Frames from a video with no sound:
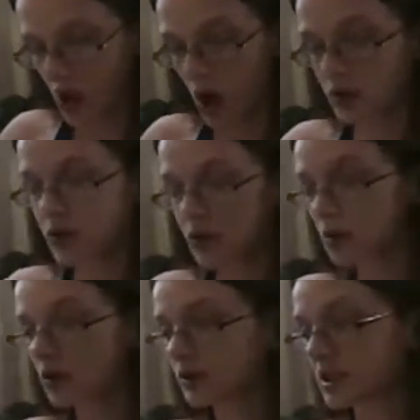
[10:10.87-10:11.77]
Also,
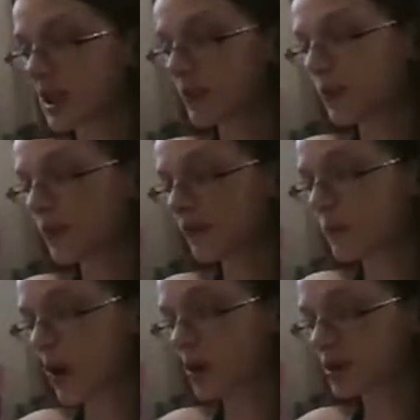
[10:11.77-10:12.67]
a good tip with
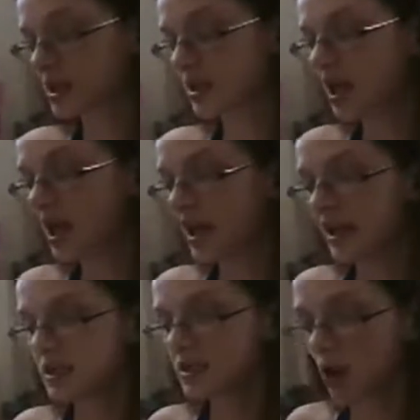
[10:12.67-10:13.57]
boxing
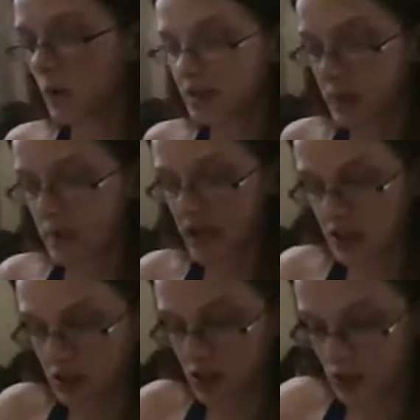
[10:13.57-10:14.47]
is always make
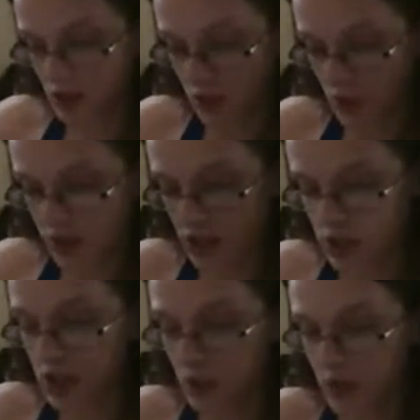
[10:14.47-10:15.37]
sure
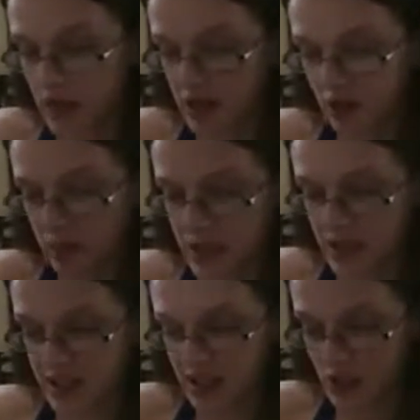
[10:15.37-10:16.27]
you actually pay
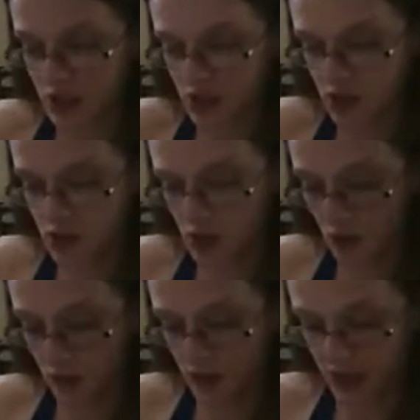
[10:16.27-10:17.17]
attention
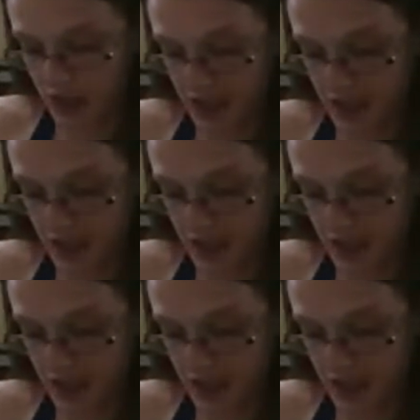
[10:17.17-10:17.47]
to the